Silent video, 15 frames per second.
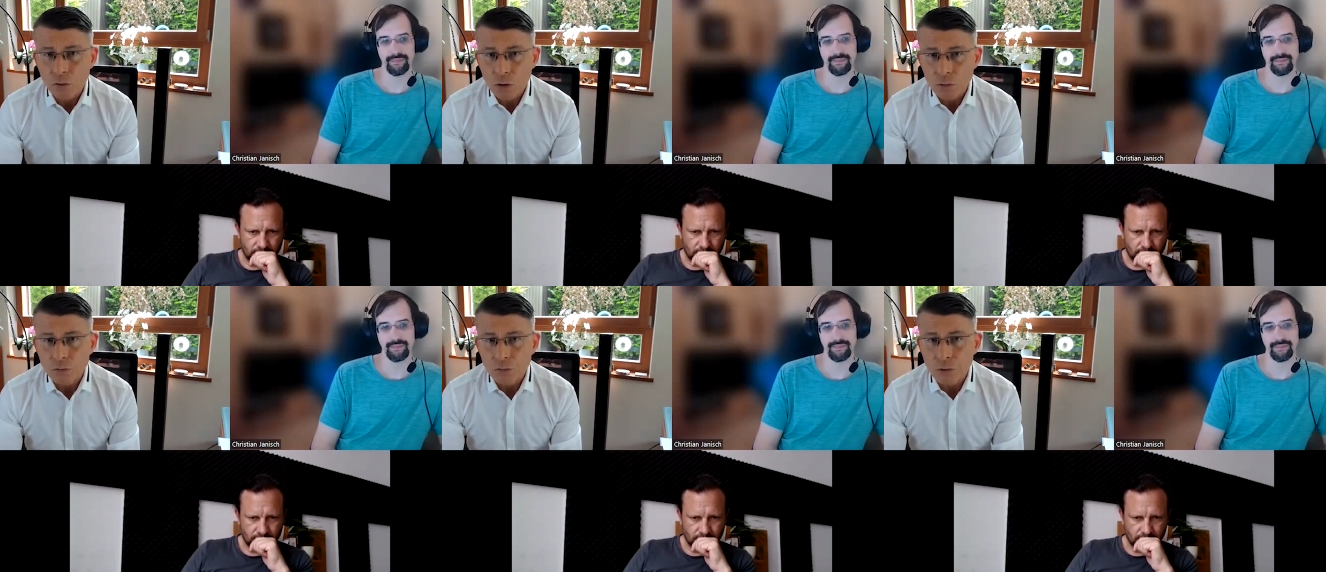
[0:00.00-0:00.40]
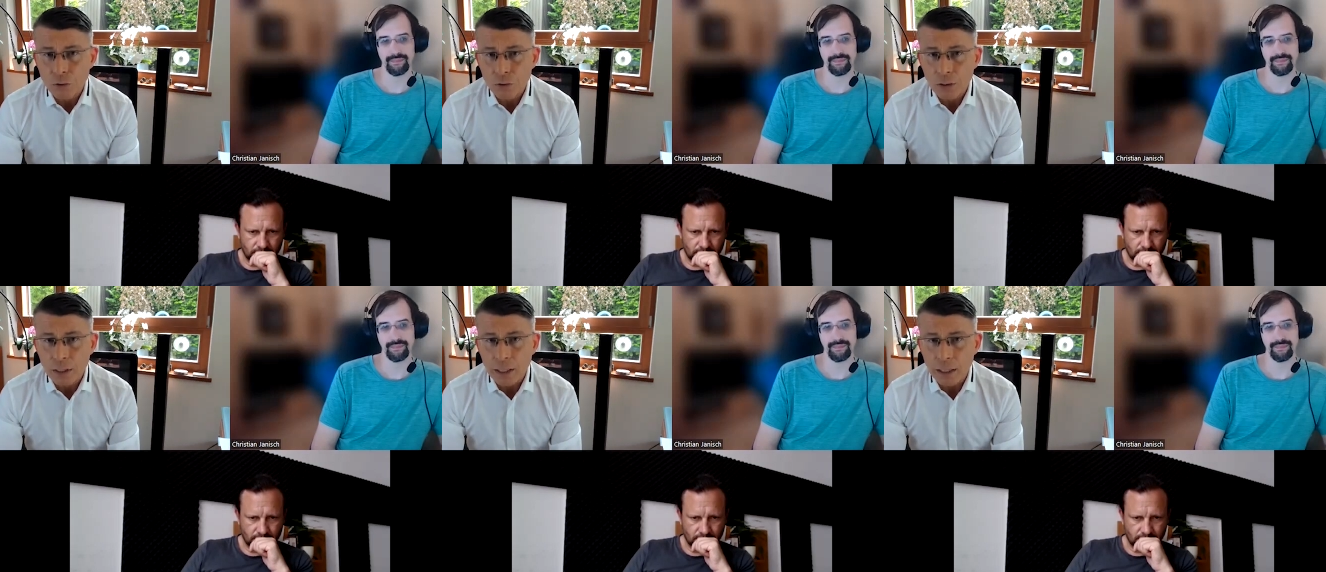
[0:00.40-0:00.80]
Speaker 1: one
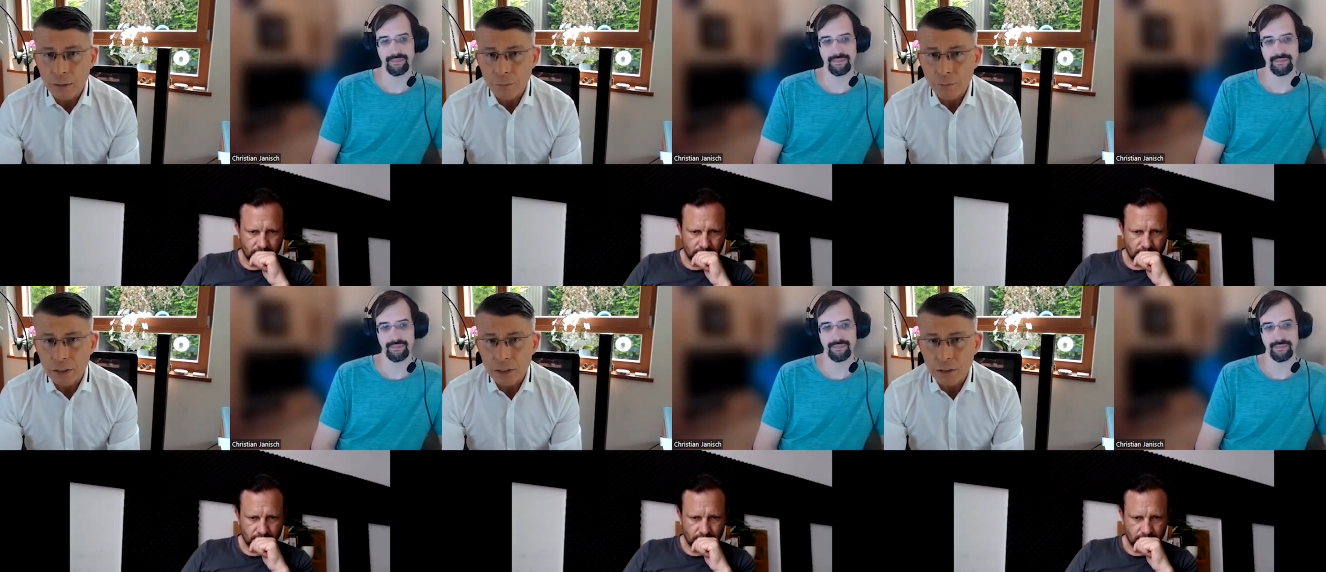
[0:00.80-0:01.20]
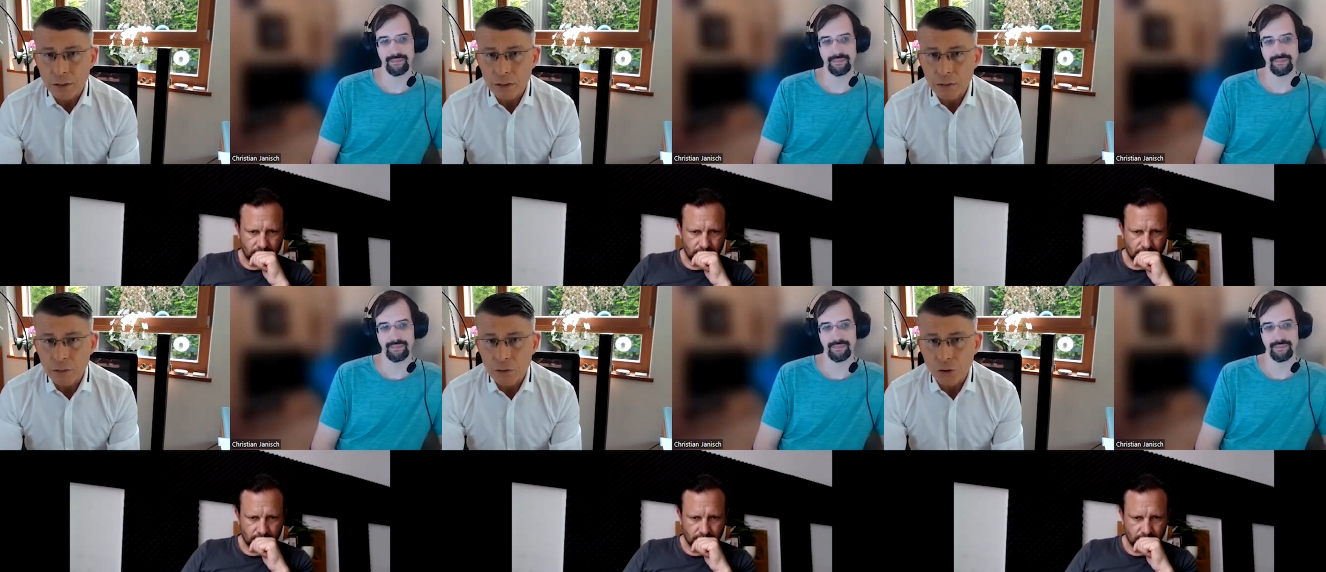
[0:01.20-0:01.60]
front line, but
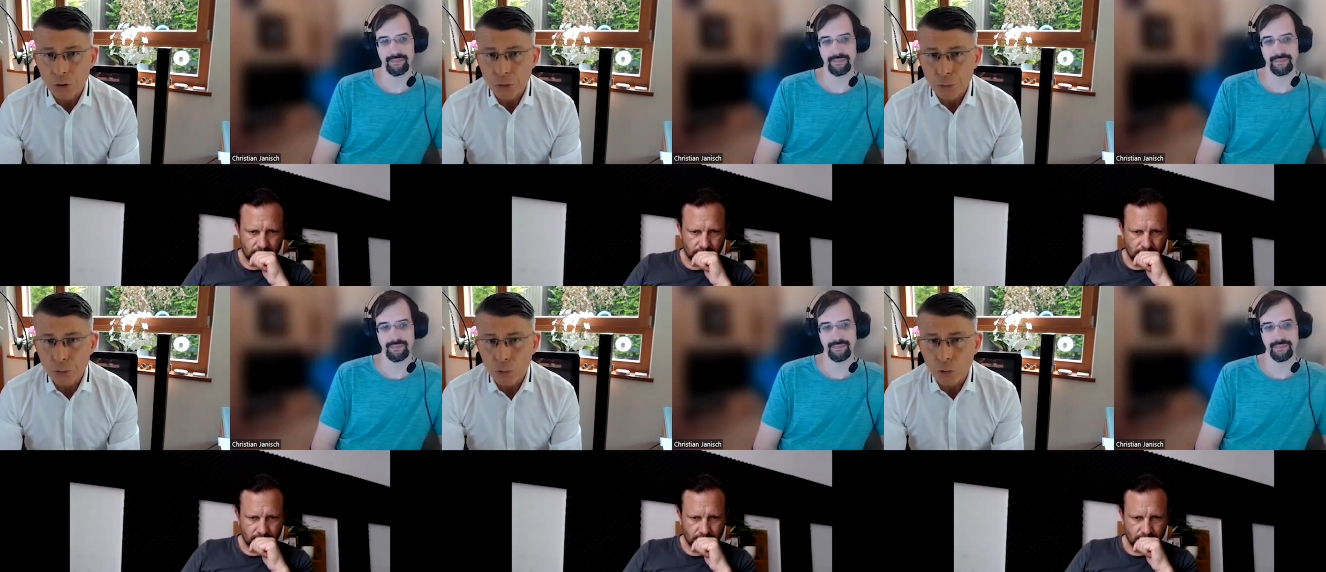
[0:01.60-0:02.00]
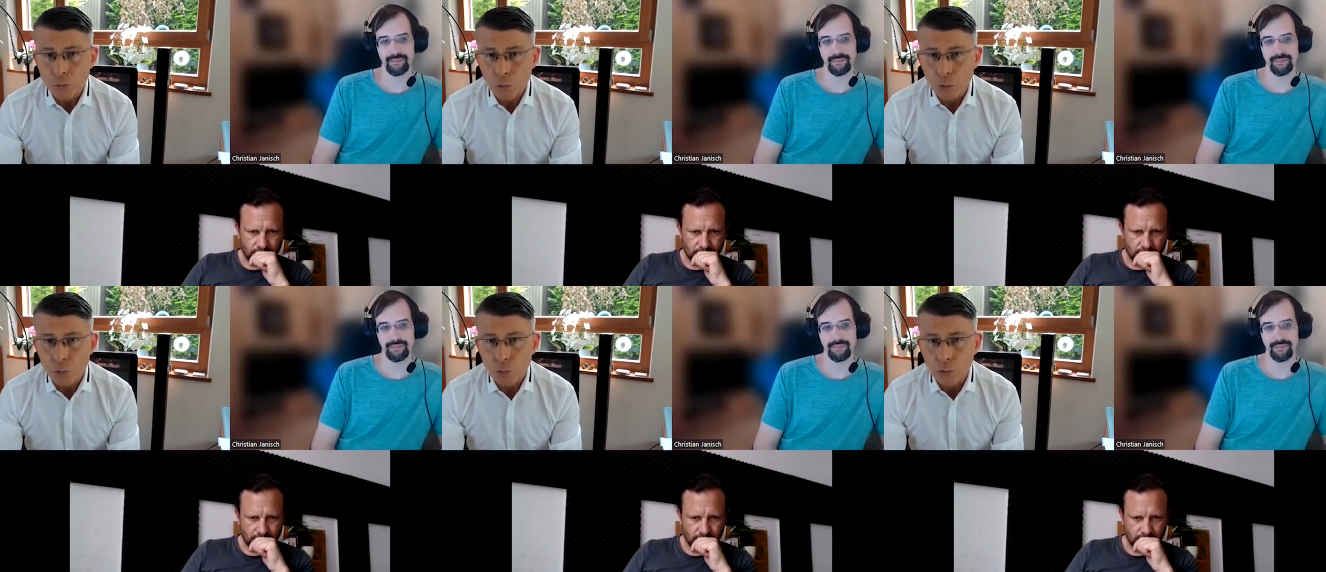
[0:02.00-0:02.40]
on two or
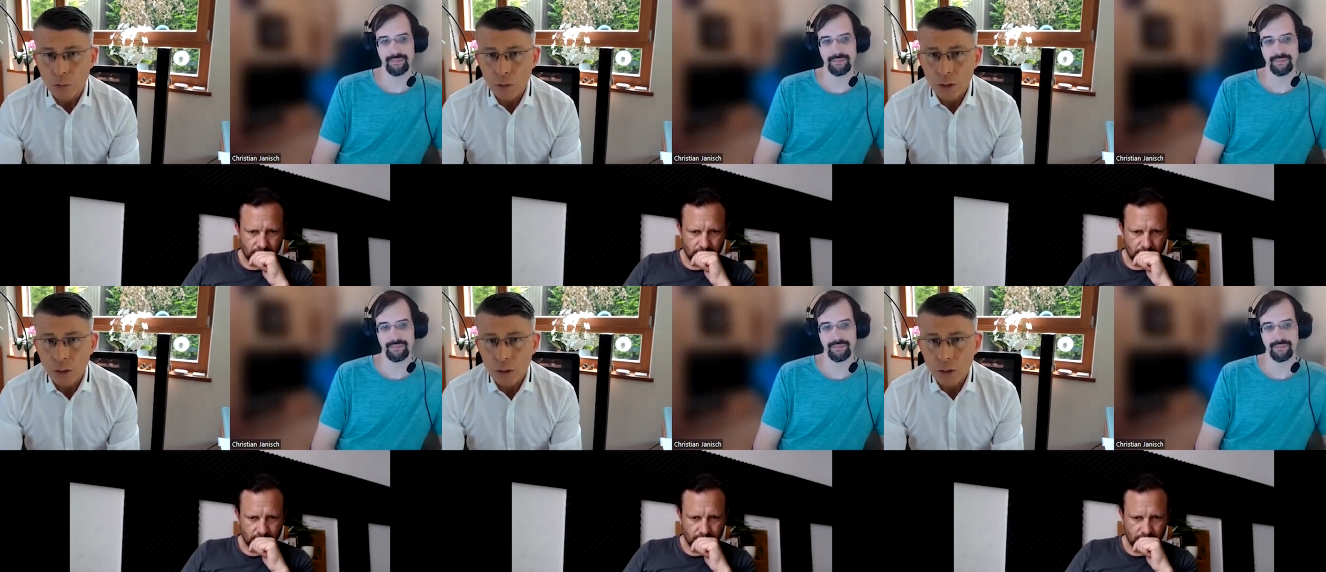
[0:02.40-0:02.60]
more